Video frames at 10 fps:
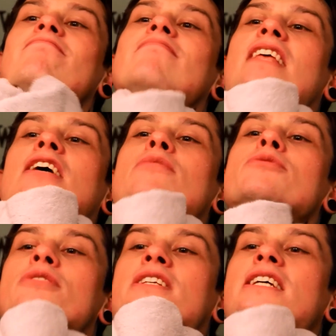It
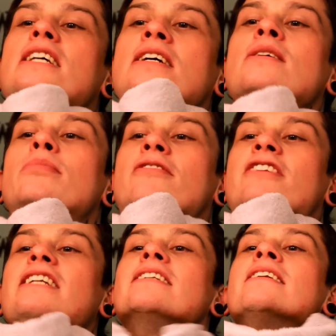helps with
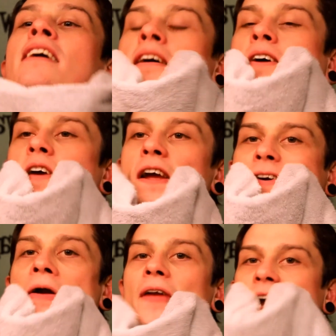preventing
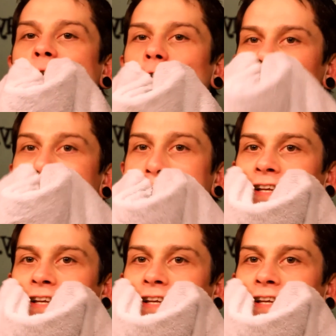ingrown hair.